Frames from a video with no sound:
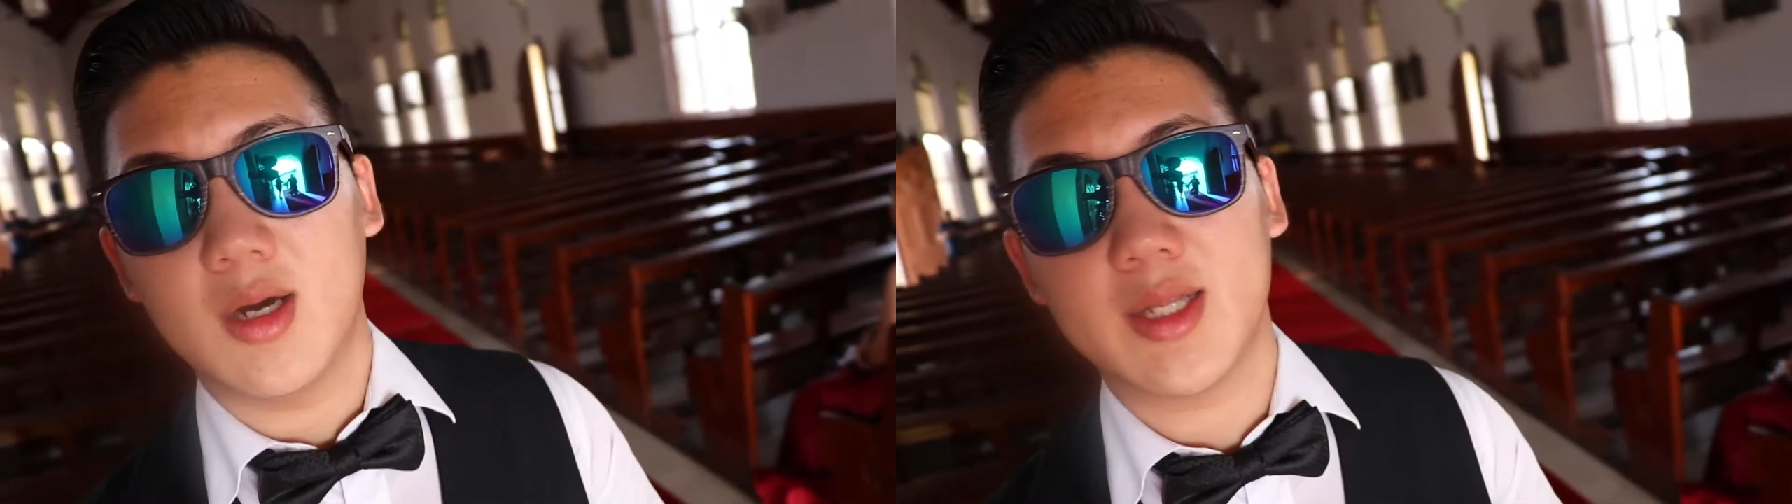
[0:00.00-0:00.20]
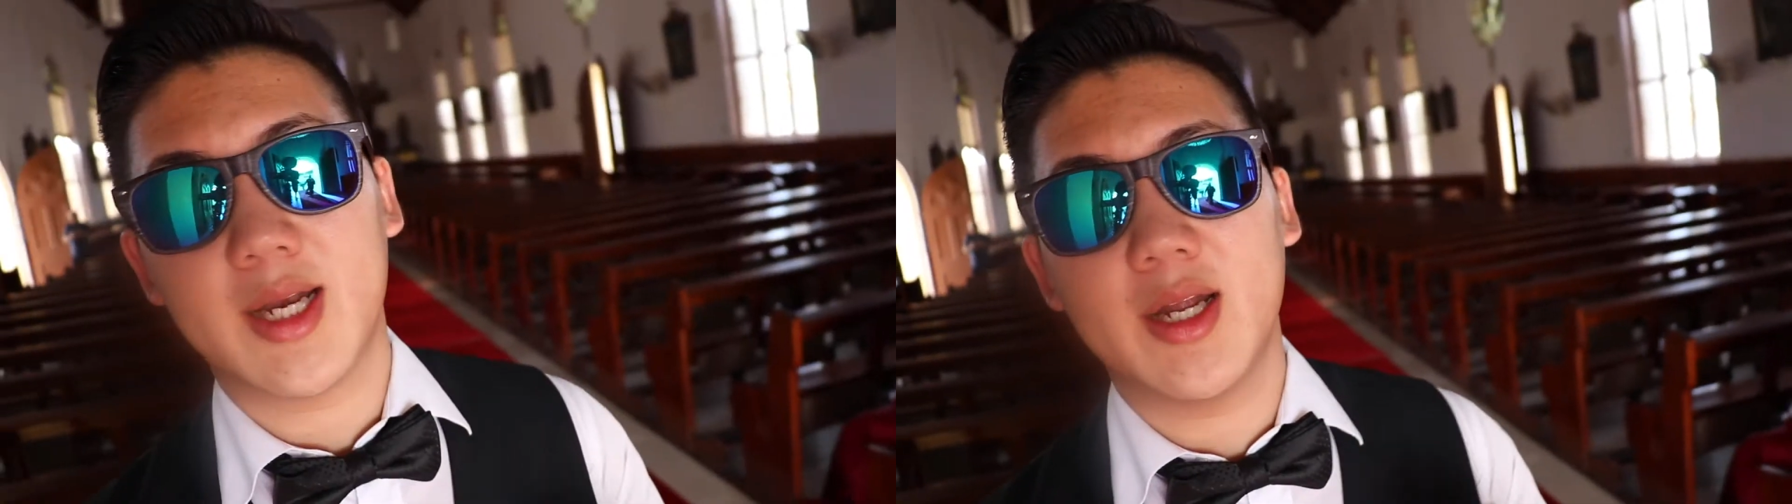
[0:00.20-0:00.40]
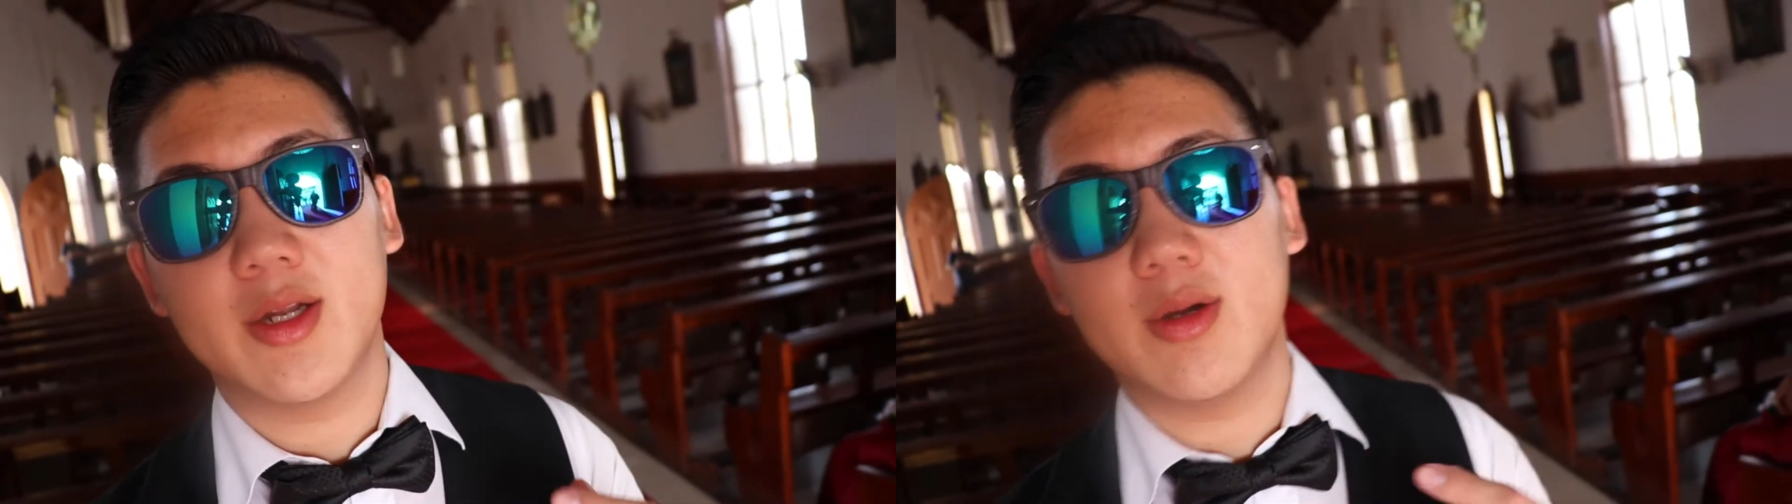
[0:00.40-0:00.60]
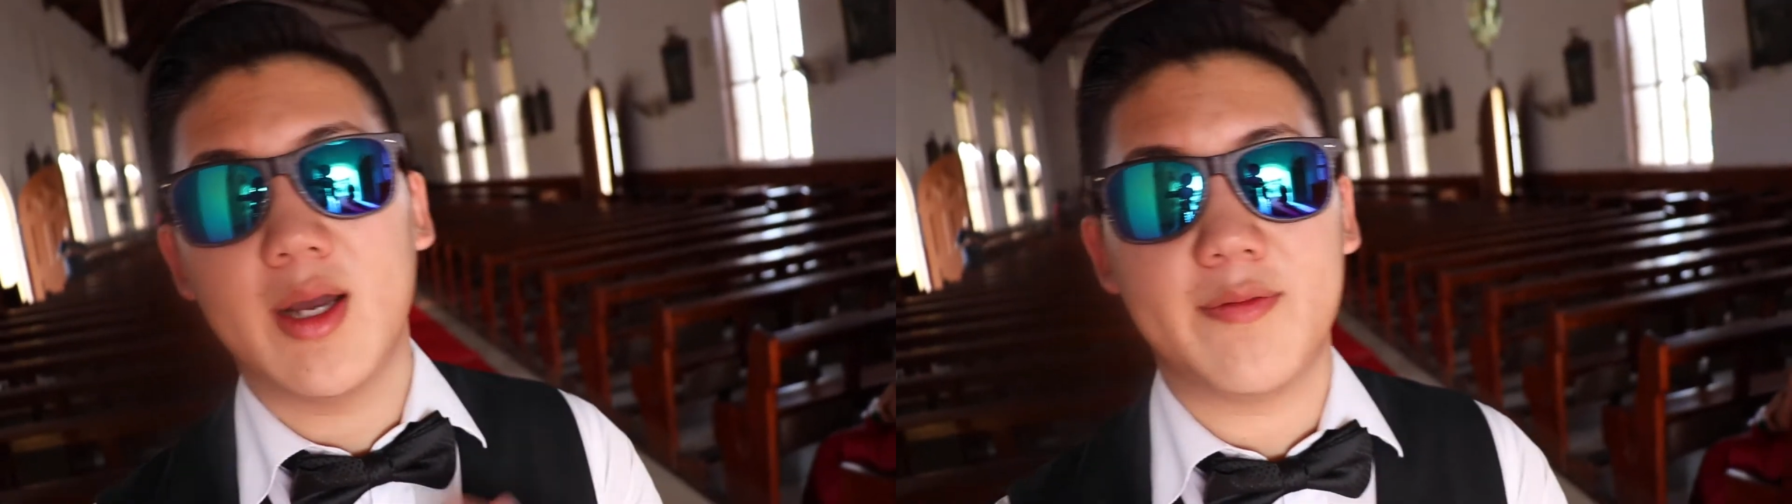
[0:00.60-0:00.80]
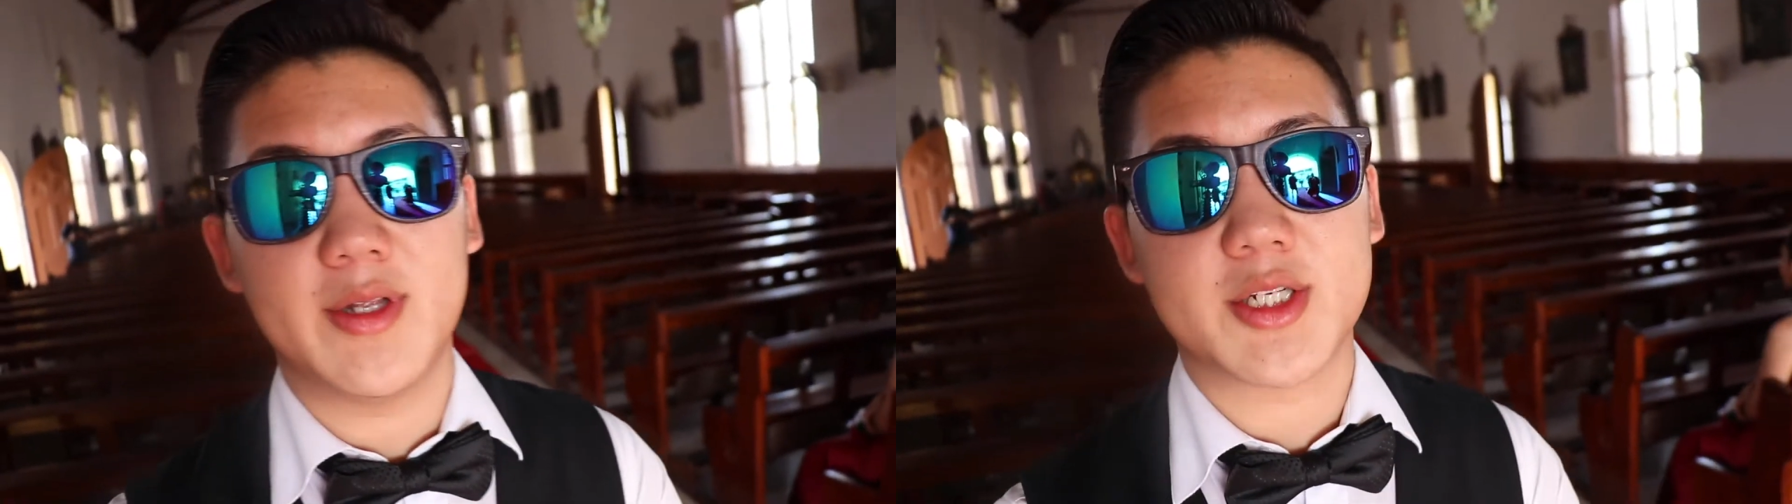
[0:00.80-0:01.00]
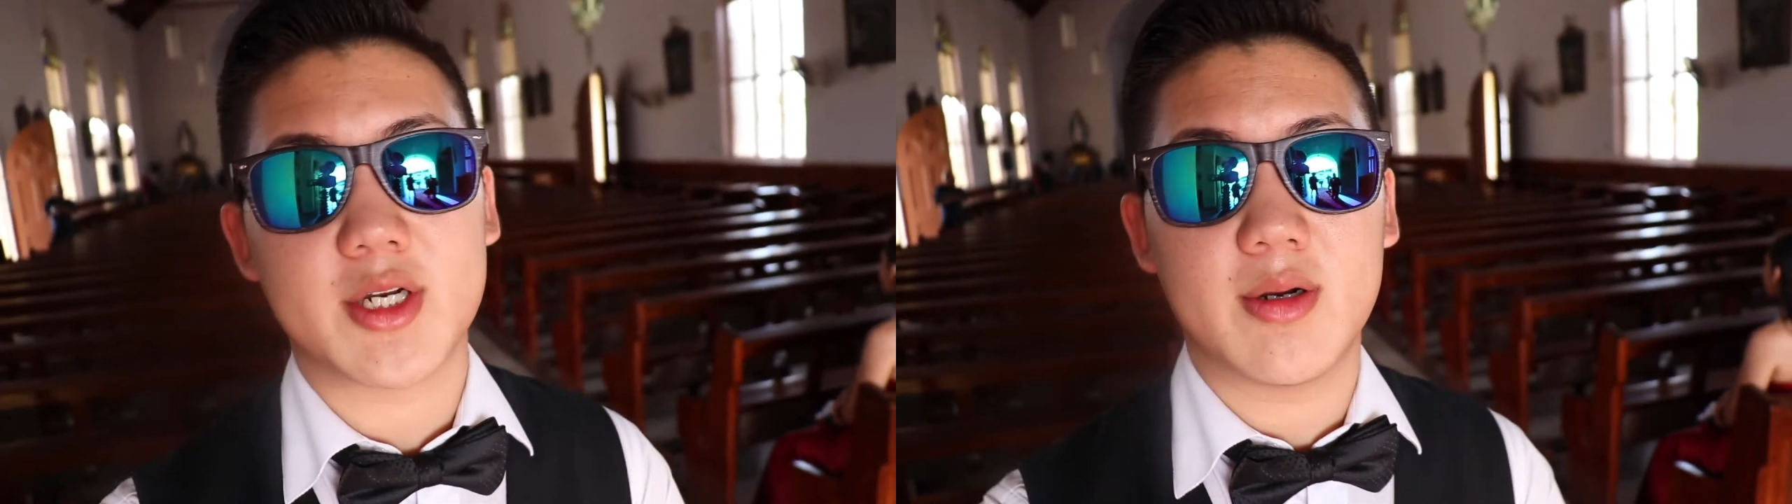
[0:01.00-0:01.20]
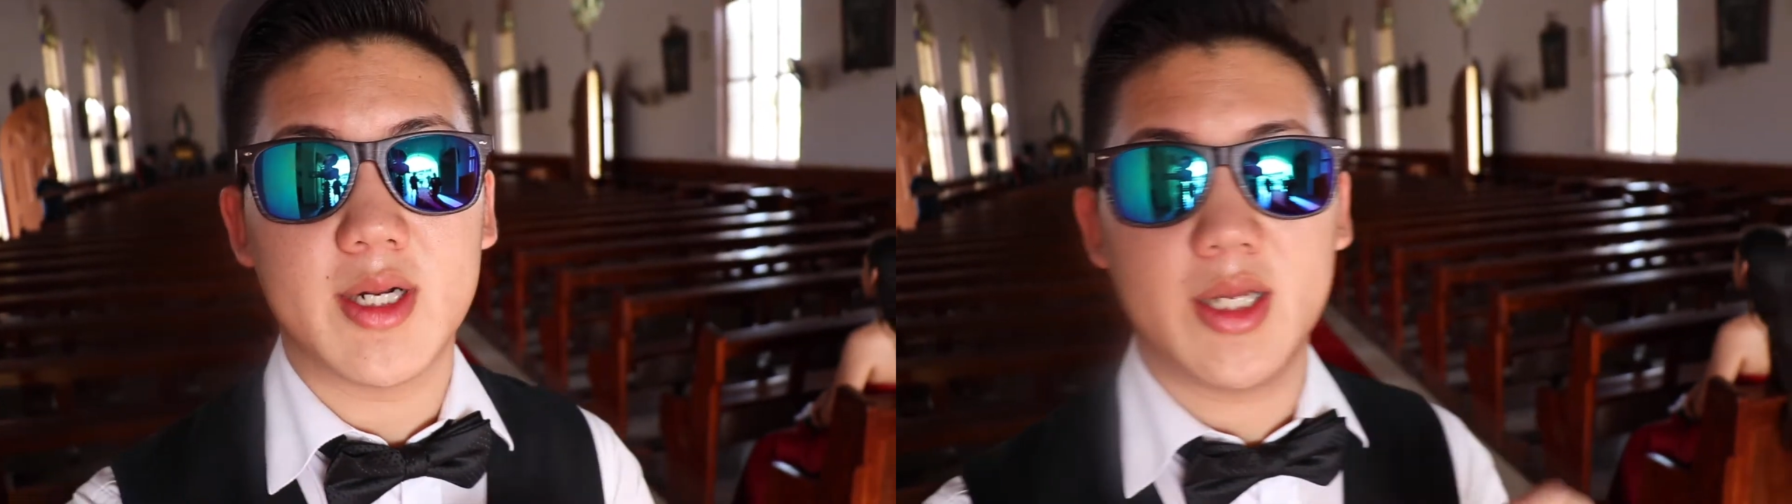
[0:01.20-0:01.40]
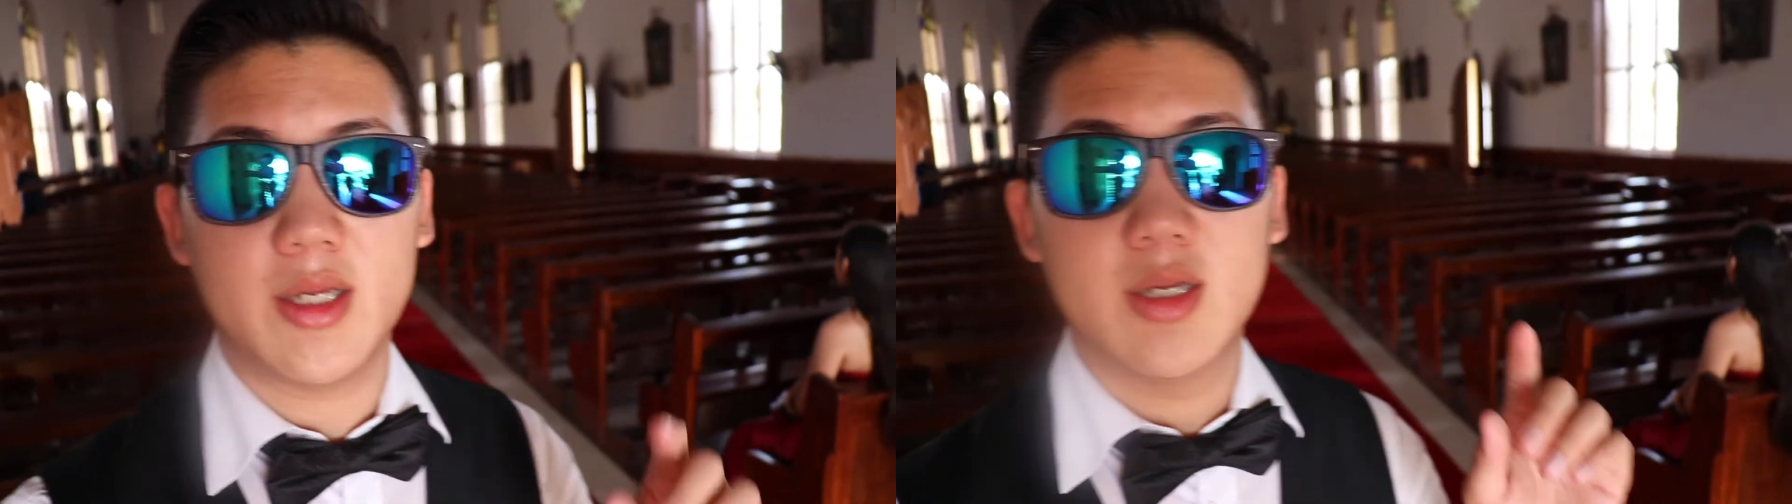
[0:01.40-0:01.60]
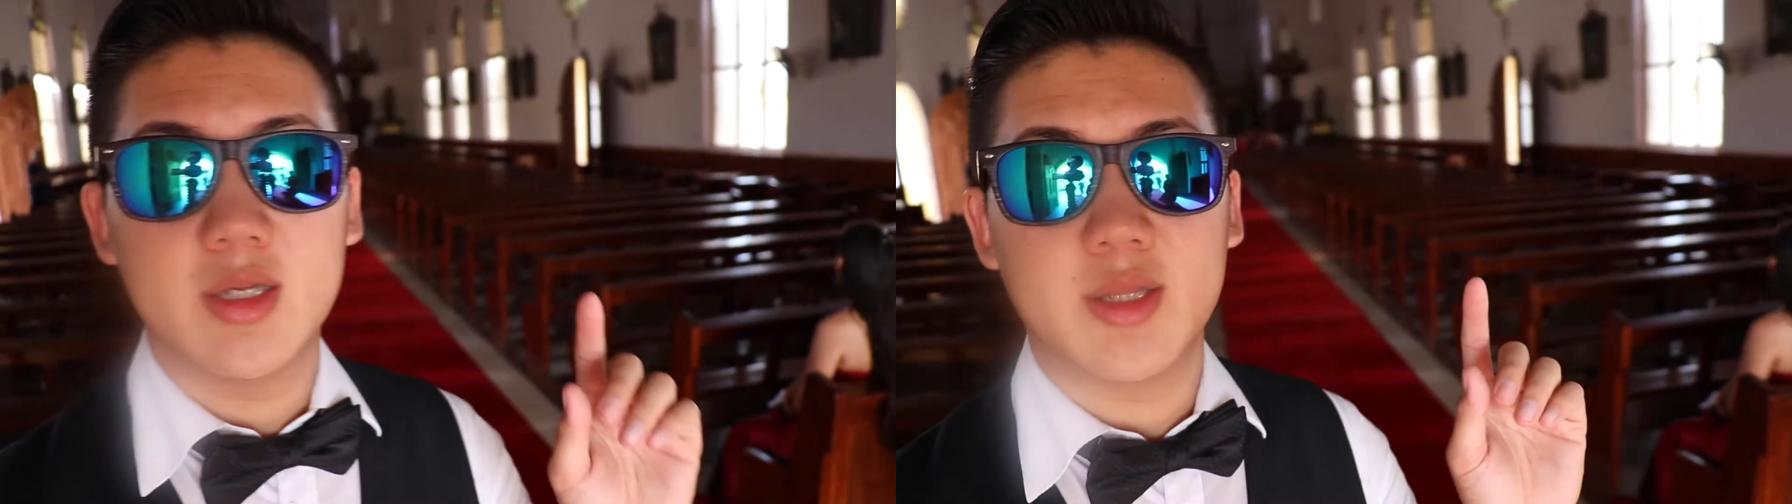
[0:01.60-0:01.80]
All that I know, I finished already.